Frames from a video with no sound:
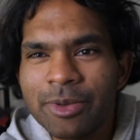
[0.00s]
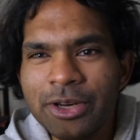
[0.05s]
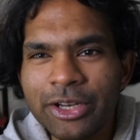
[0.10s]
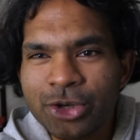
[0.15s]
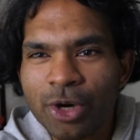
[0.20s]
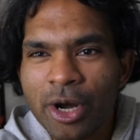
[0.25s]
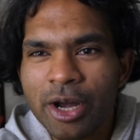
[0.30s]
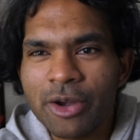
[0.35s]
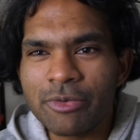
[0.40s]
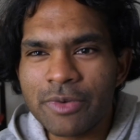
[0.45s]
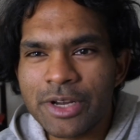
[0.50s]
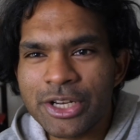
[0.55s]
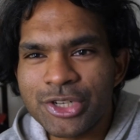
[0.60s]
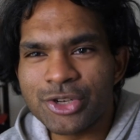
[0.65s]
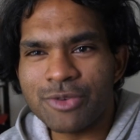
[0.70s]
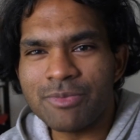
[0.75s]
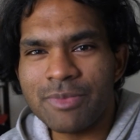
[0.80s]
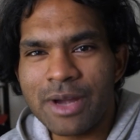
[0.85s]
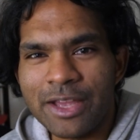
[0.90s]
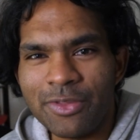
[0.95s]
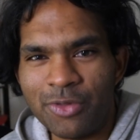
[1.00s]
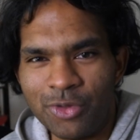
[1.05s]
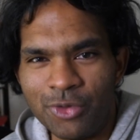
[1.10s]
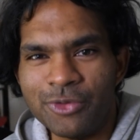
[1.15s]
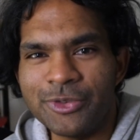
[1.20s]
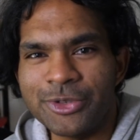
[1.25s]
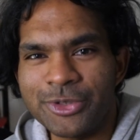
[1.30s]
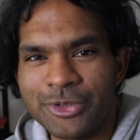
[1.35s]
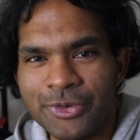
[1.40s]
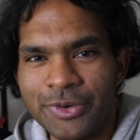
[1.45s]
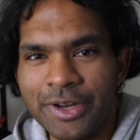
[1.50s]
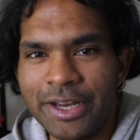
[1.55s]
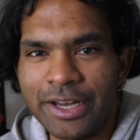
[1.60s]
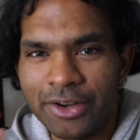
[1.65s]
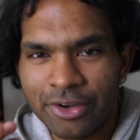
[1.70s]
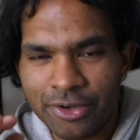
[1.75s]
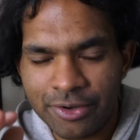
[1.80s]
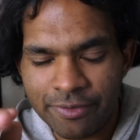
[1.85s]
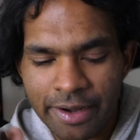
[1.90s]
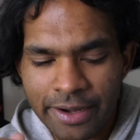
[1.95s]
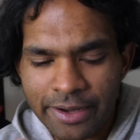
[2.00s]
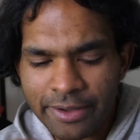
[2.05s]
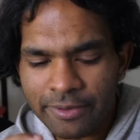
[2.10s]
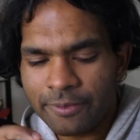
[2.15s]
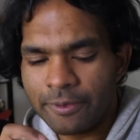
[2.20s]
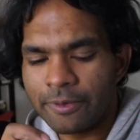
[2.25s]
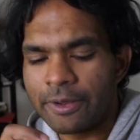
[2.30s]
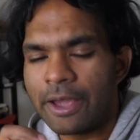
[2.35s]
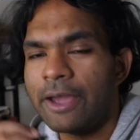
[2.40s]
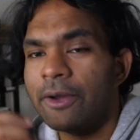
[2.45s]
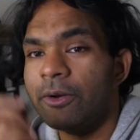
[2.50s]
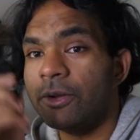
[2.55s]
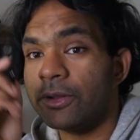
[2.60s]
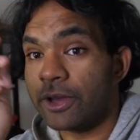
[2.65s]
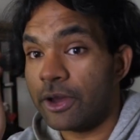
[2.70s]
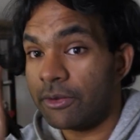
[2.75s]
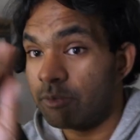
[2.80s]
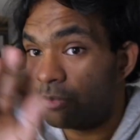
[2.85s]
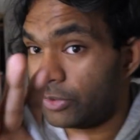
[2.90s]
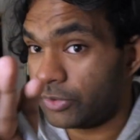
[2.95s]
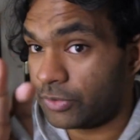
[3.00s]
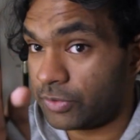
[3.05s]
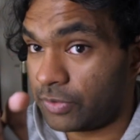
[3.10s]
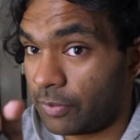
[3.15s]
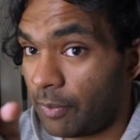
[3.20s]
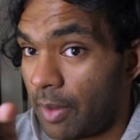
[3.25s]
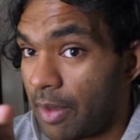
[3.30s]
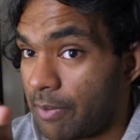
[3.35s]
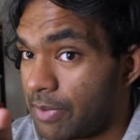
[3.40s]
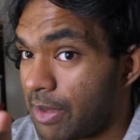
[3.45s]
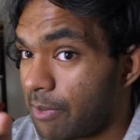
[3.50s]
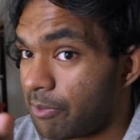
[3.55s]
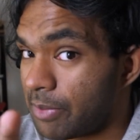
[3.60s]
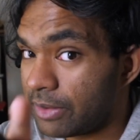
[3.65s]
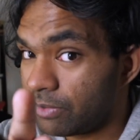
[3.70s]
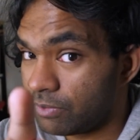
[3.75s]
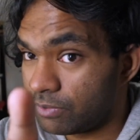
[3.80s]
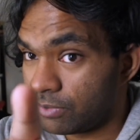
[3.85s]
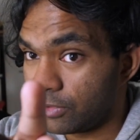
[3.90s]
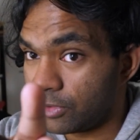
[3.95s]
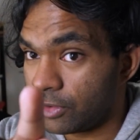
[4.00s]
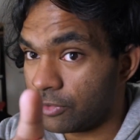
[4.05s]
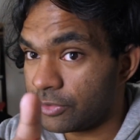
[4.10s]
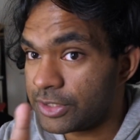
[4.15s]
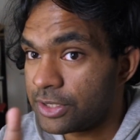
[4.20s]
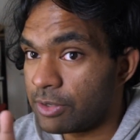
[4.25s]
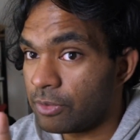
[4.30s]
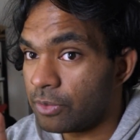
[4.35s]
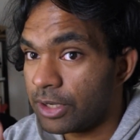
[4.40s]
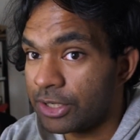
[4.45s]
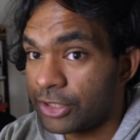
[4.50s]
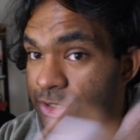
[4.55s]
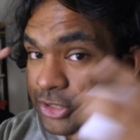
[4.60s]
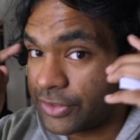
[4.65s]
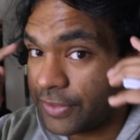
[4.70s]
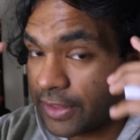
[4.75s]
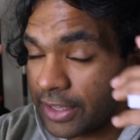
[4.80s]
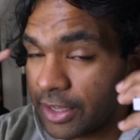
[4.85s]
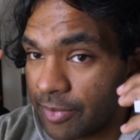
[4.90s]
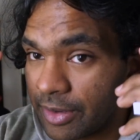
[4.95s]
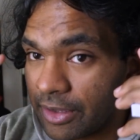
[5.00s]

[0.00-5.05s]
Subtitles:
I'm gonna try to read your mind through the screen. Are you ready? Okay, hold on. Don't say a word, just think